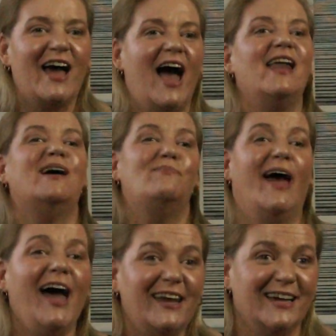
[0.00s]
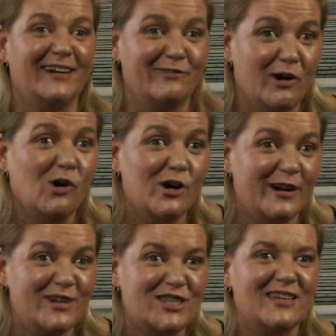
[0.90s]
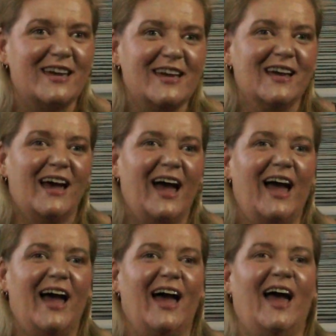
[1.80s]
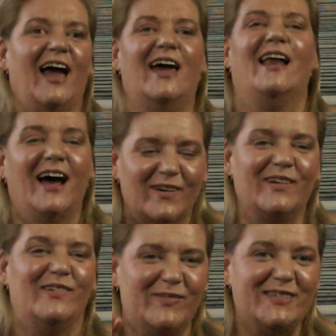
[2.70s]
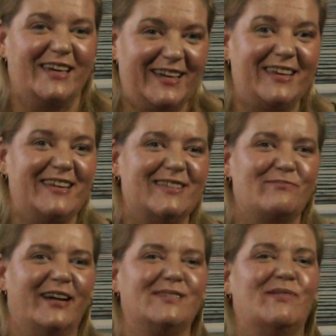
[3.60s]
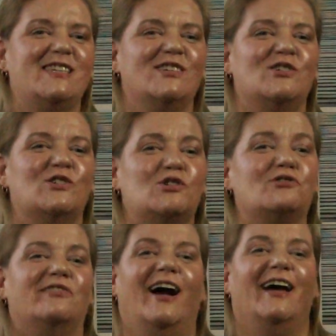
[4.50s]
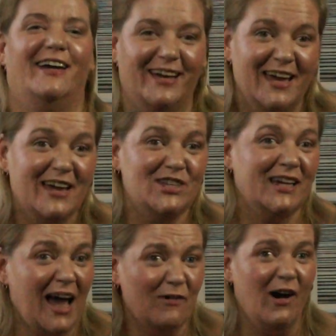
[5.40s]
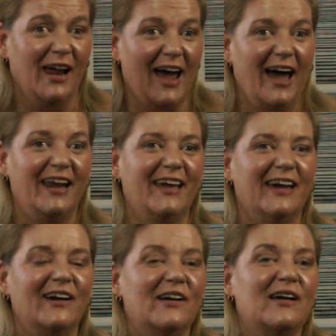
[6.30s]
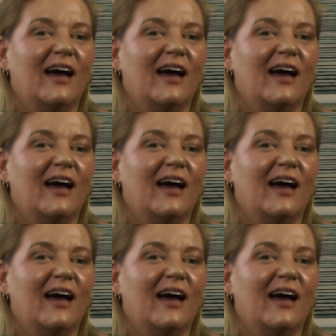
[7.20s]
And I panic, of course. And I'm hitting the brakes. My sister's crying. She's like, "I want out of here."